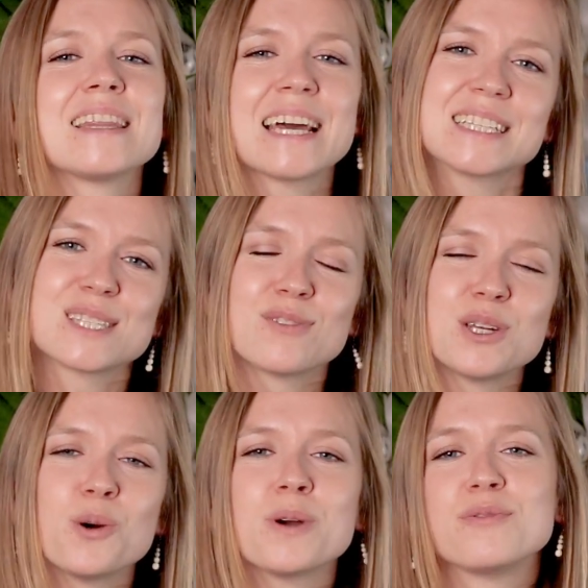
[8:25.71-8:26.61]
Like this
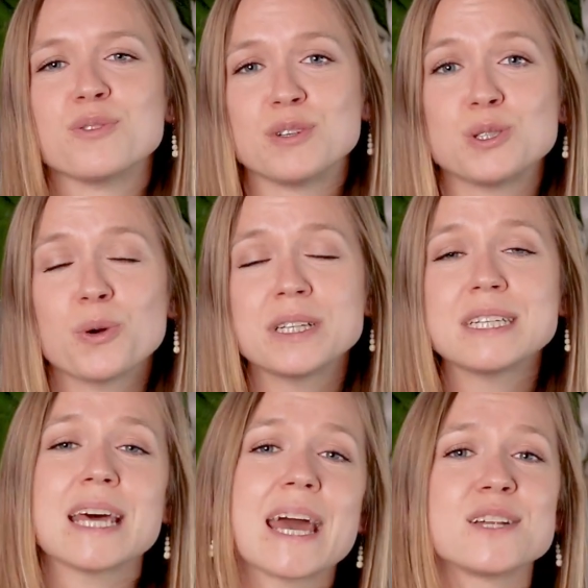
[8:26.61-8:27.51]
video if you've enjoyed
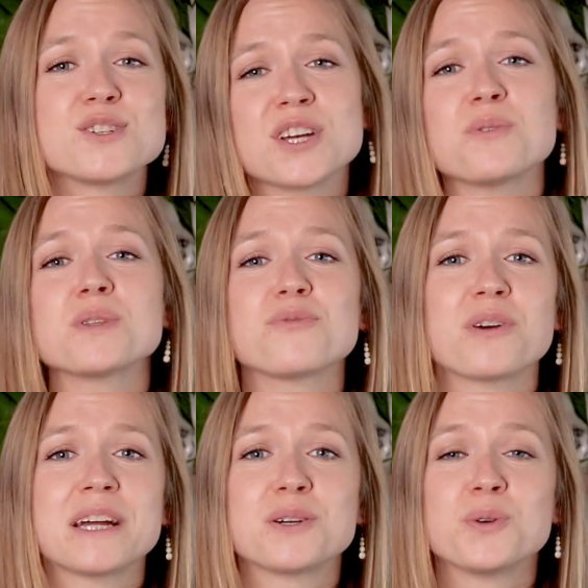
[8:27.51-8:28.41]
it and share with a
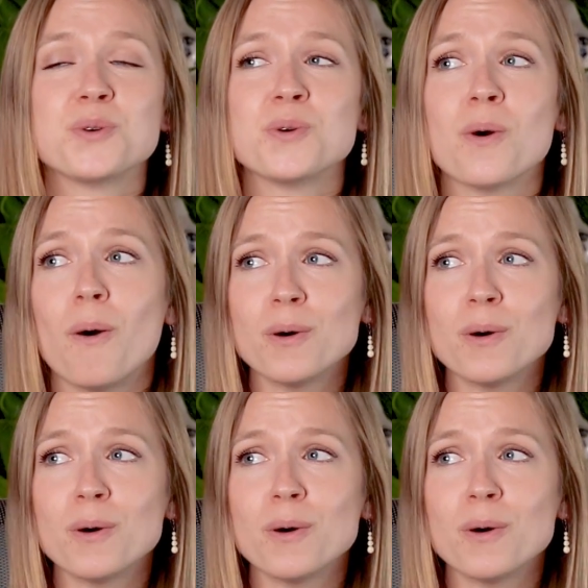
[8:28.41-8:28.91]
friend who